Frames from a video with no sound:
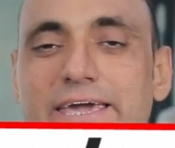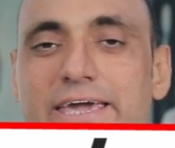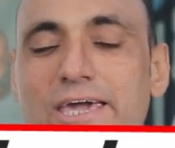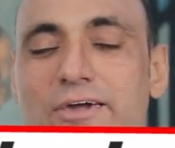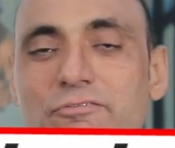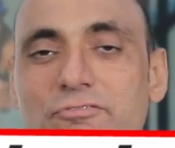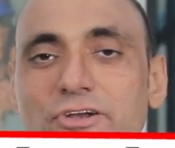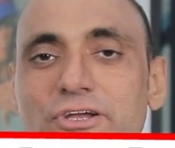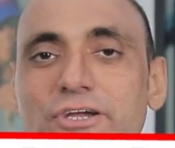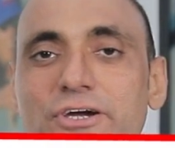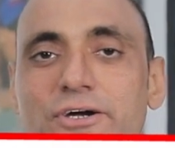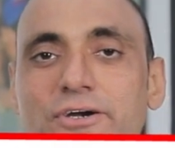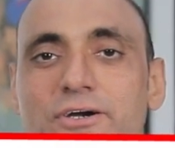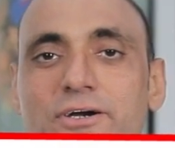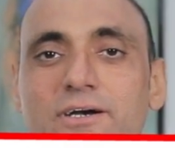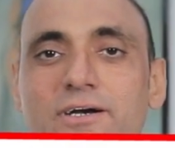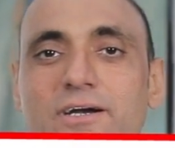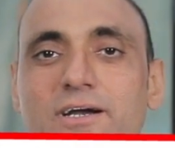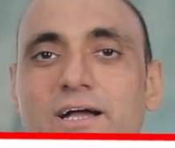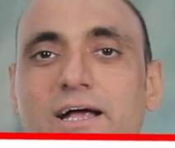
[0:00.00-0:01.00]
Every
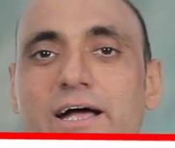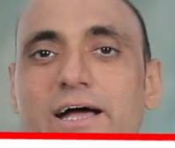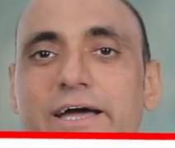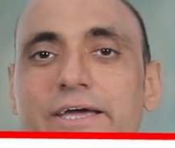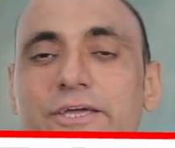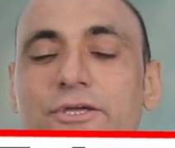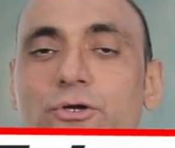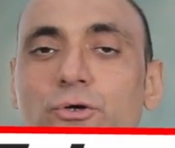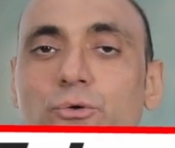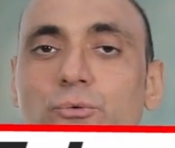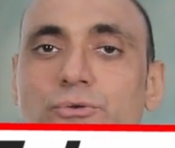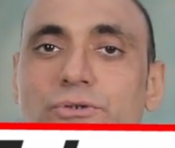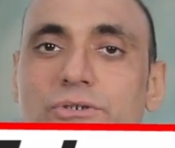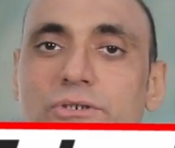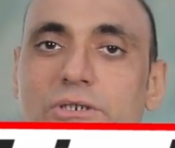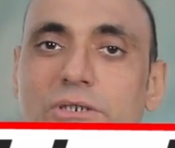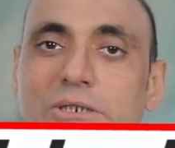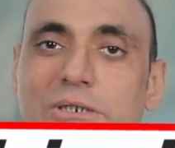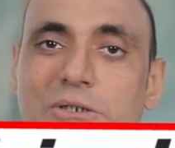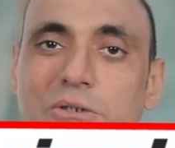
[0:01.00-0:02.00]
year, I use
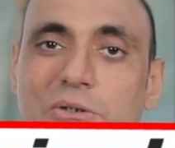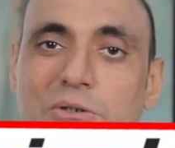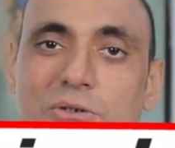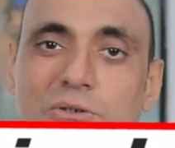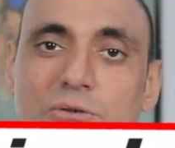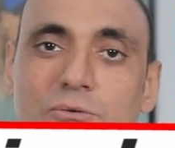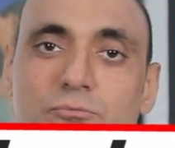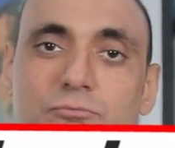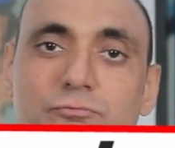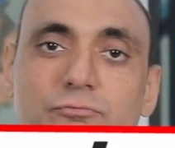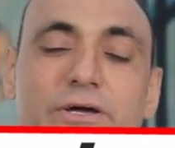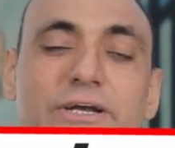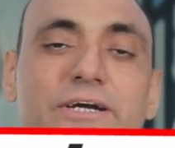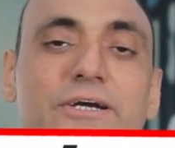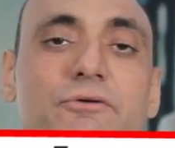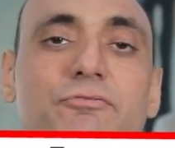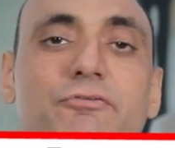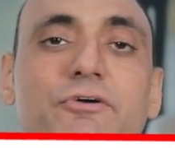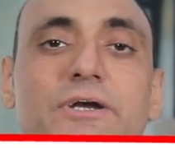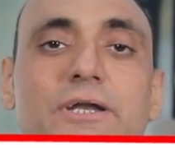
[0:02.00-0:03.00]
very
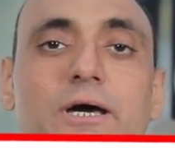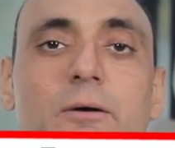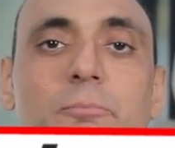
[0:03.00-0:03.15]
different